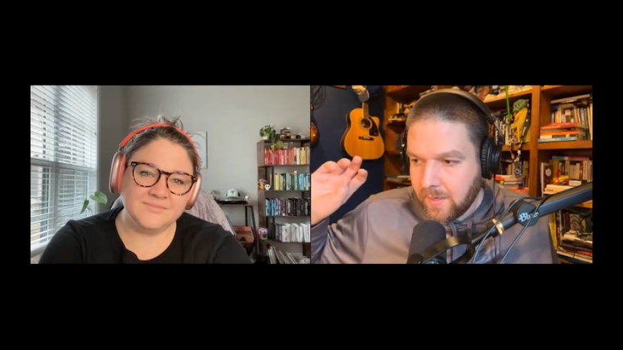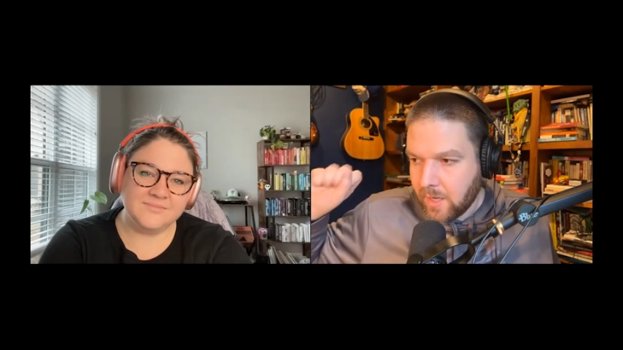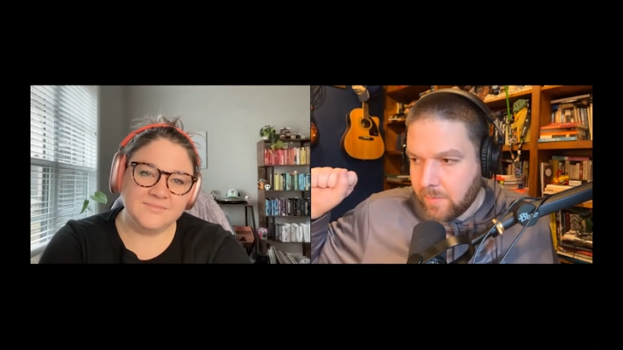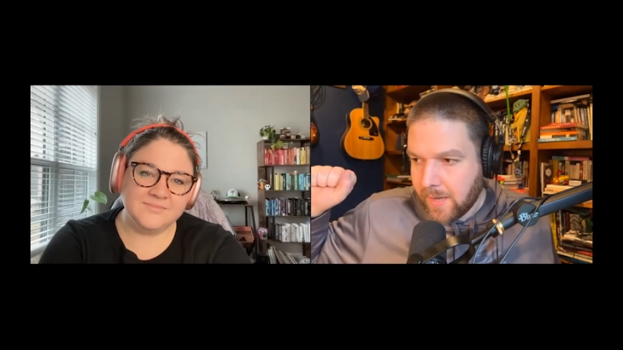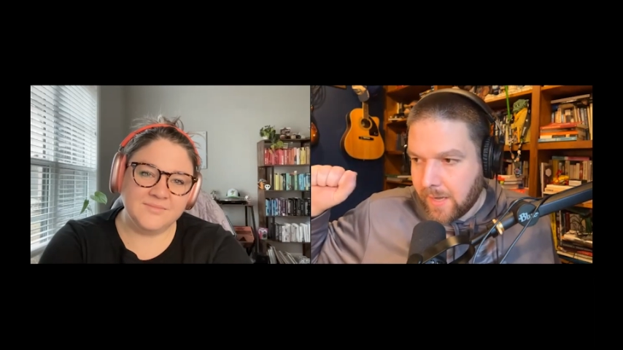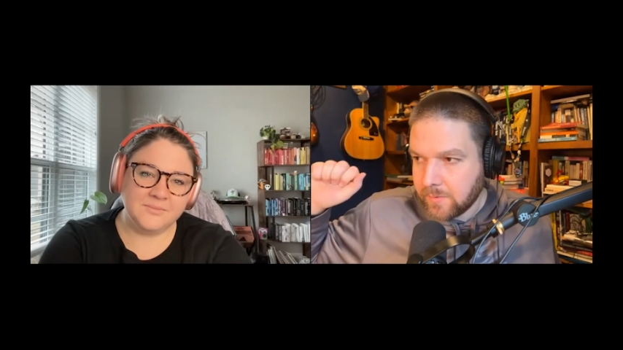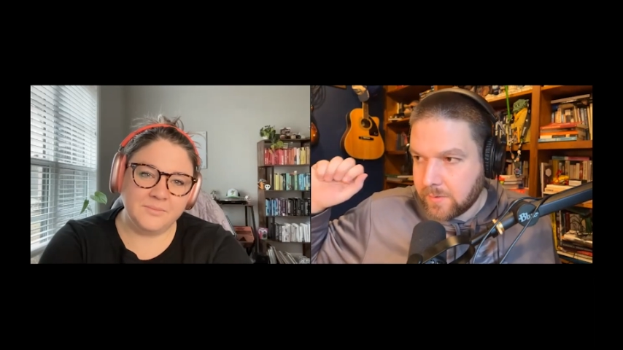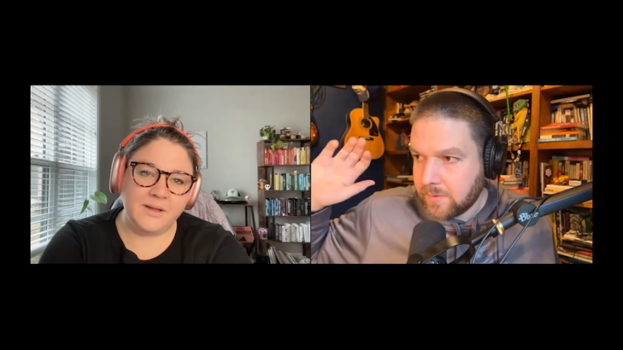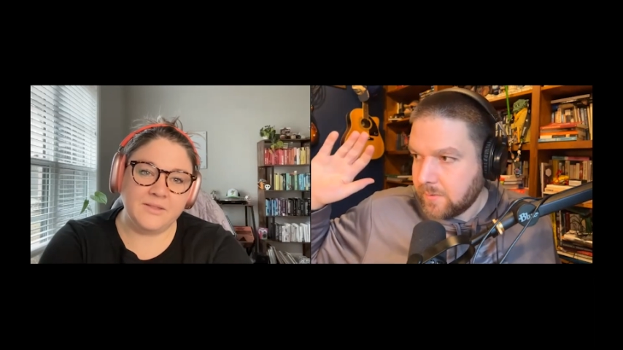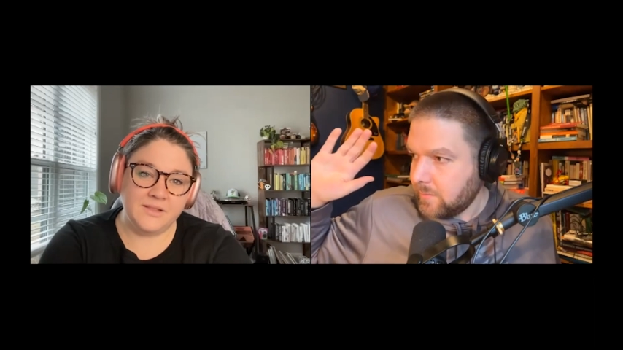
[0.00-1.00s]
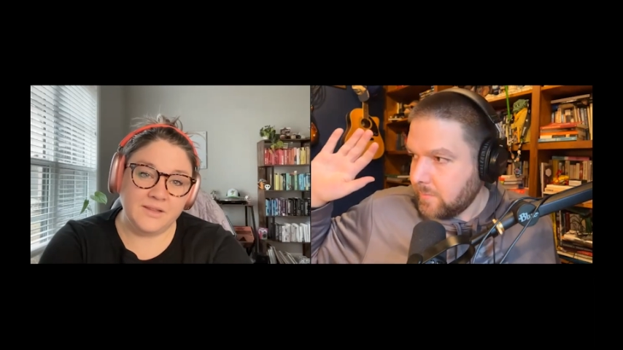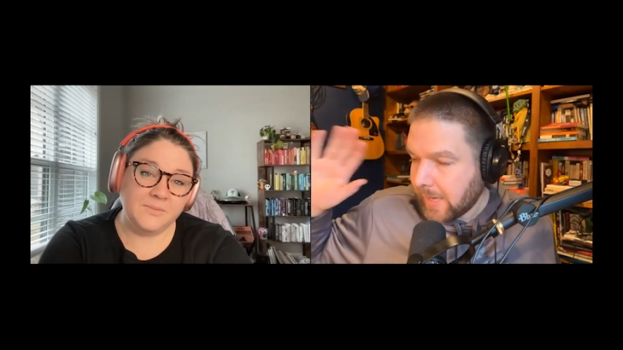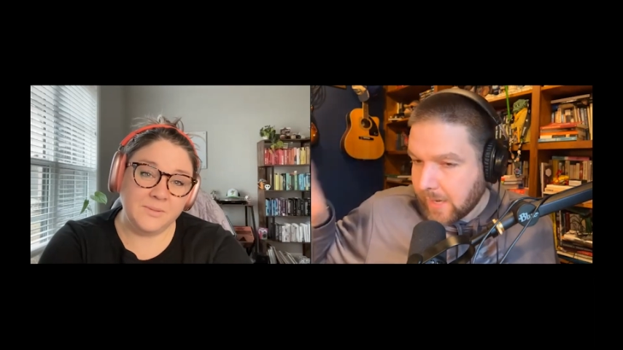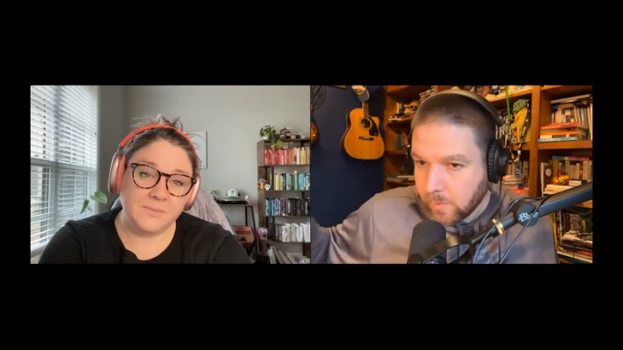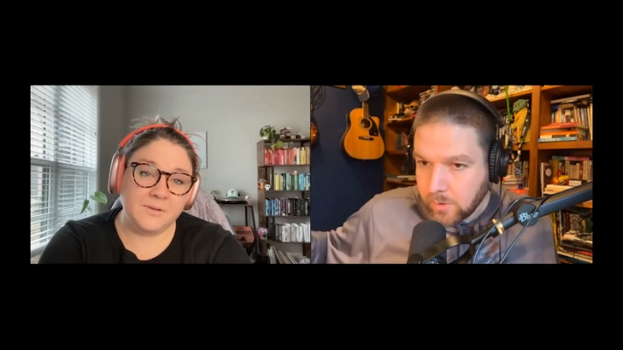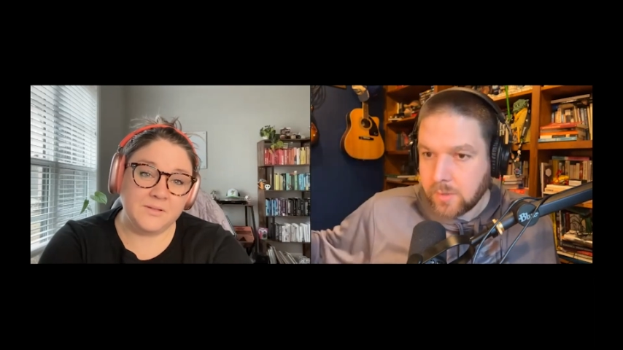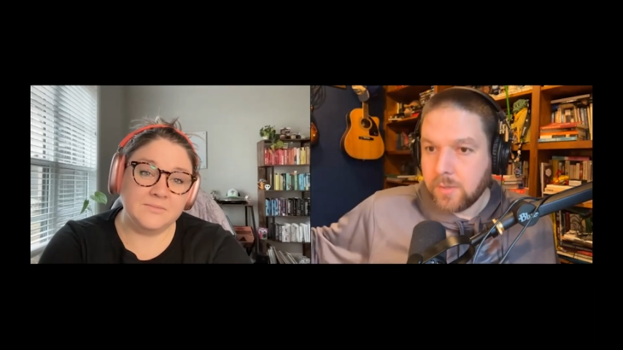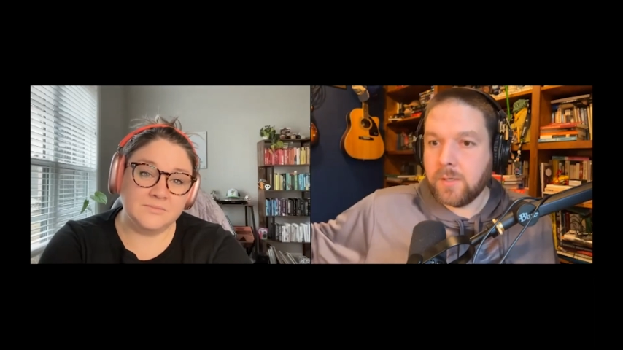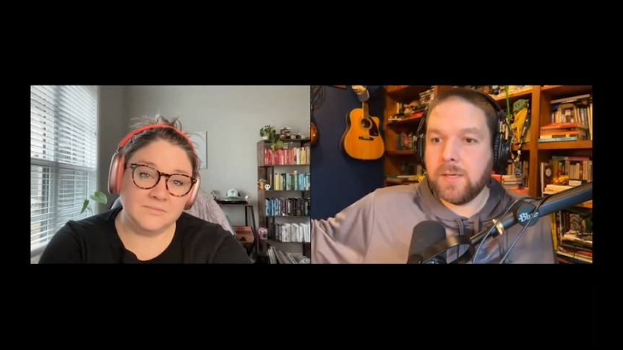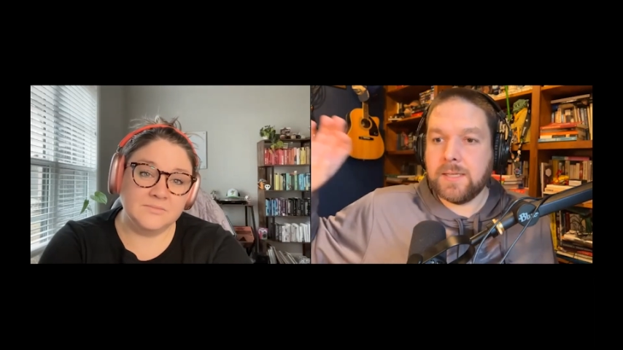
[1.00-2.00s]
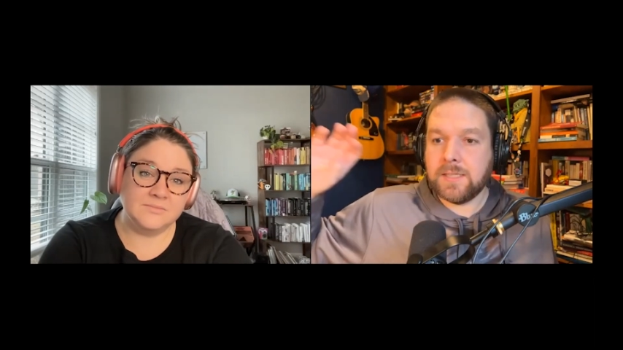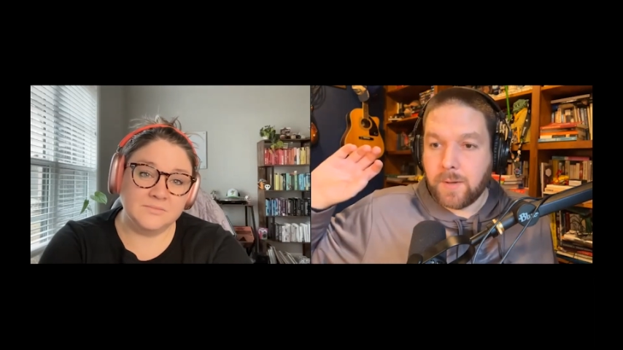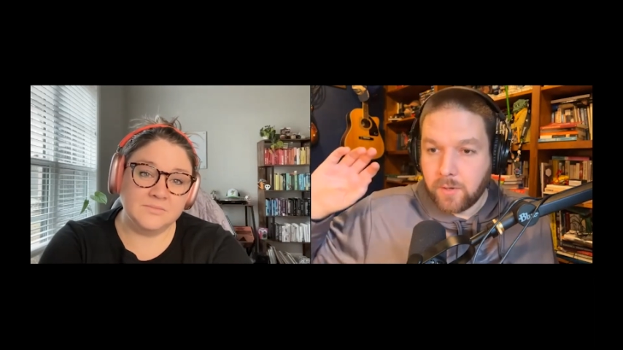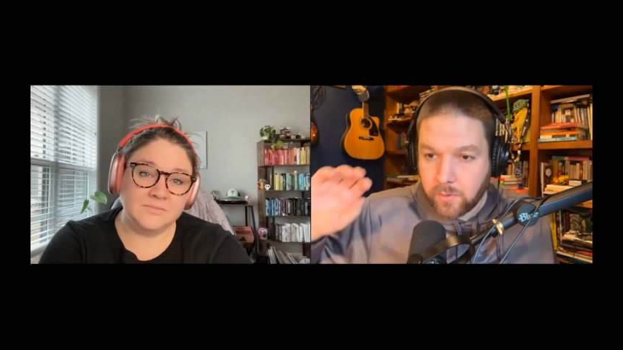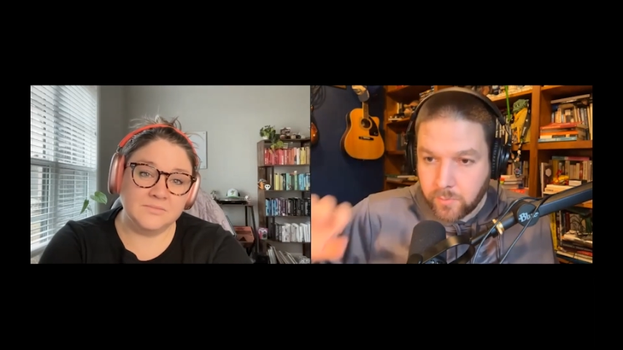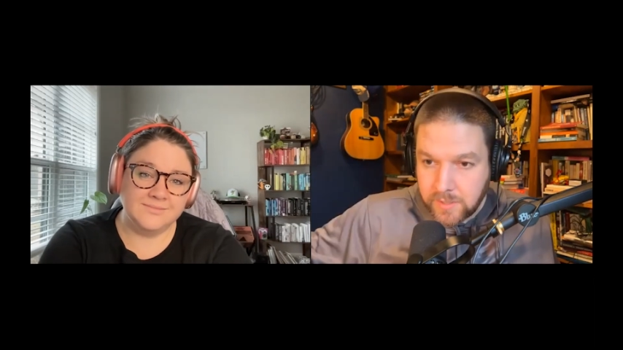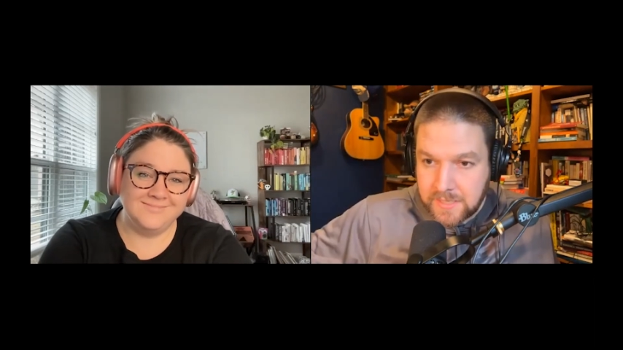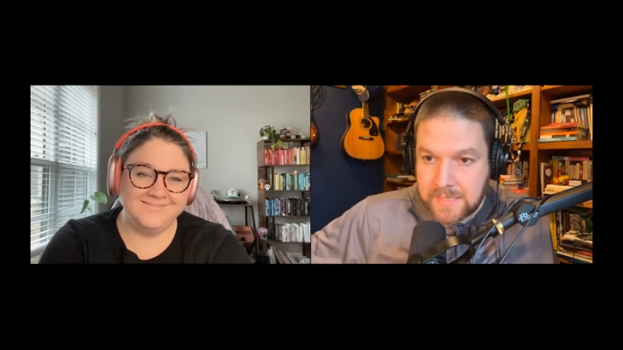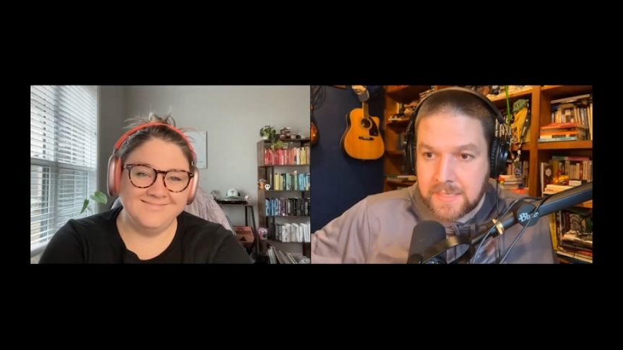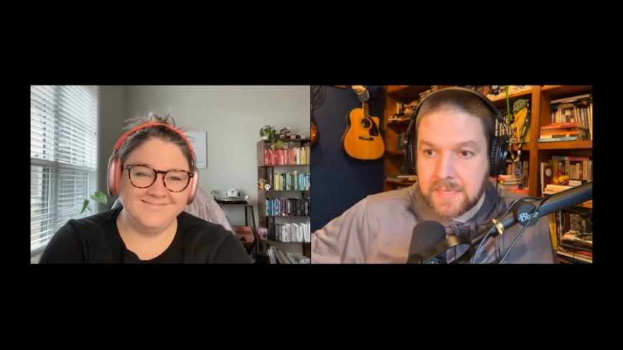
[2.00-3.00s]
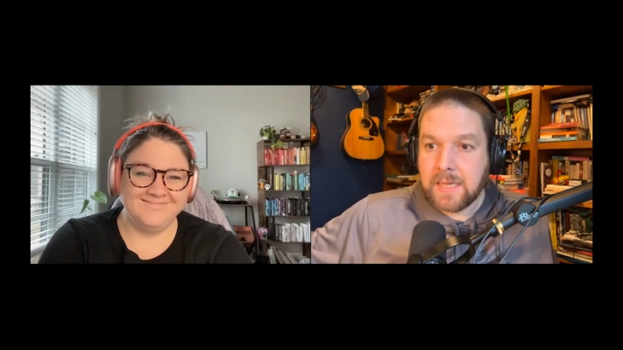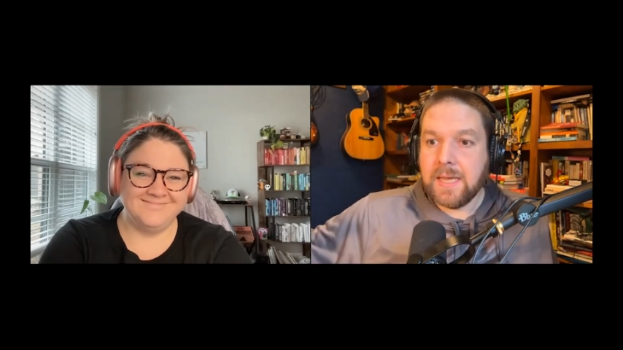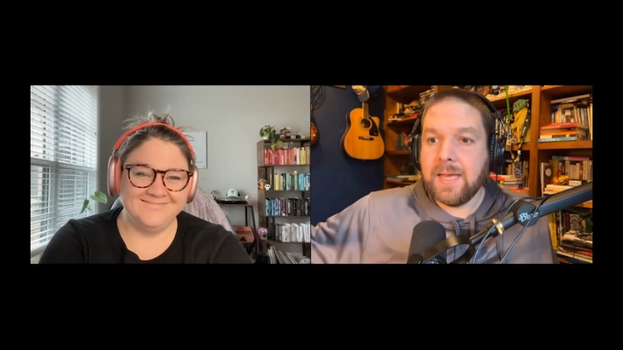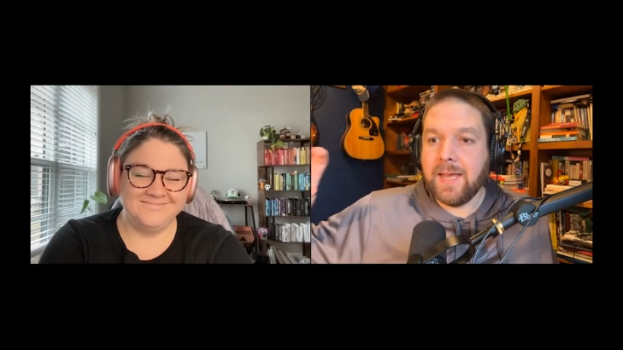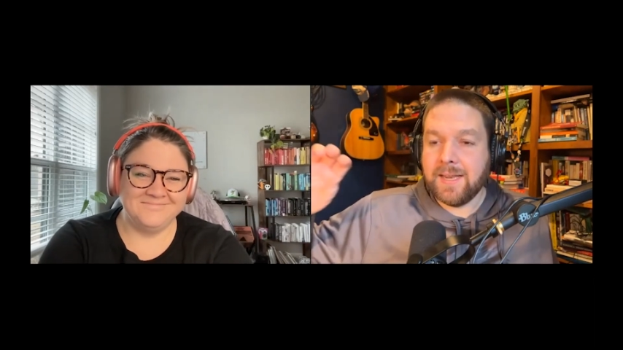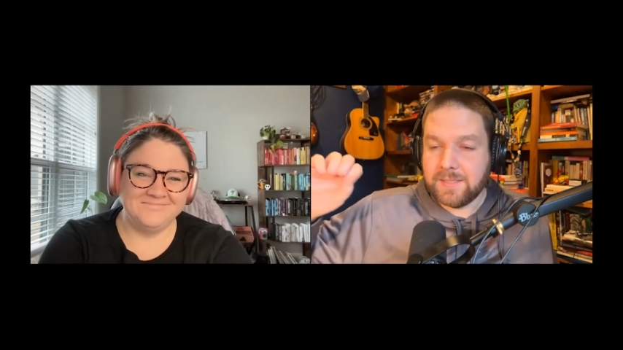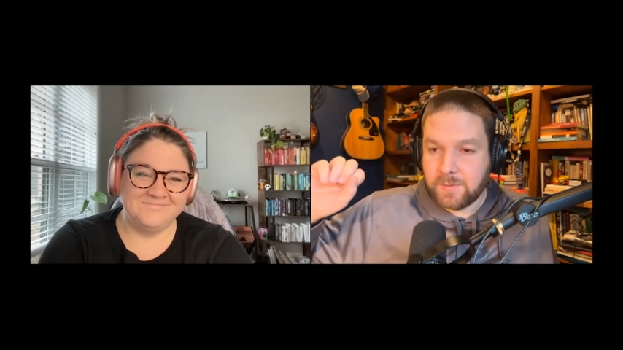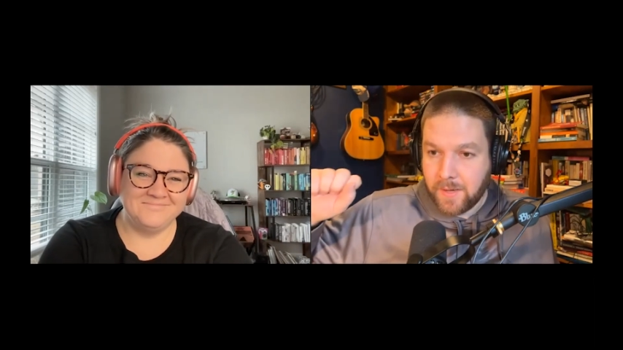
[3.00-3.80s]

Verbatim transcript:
Speaker 1: about, about power. It's about greed, and it's